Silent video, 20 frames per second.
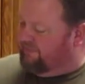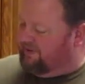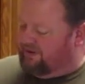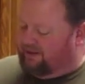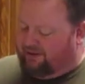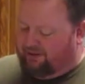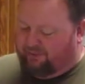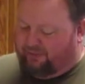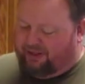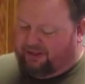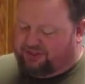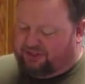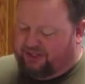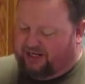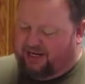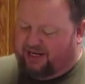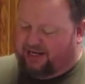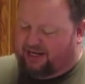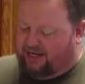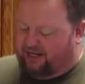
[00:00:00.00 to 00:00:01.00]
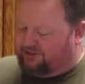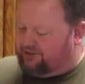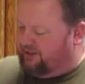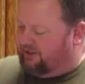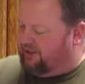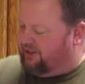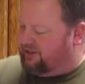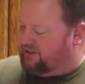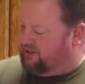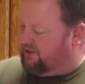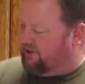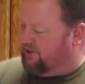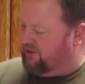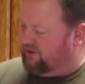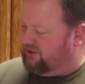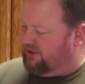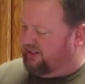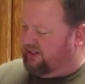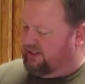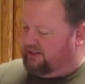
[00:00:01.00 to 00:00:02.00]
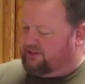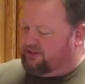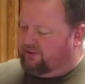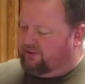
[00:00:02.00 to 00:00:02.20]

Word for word: the Louisiana has a lot of salt in it.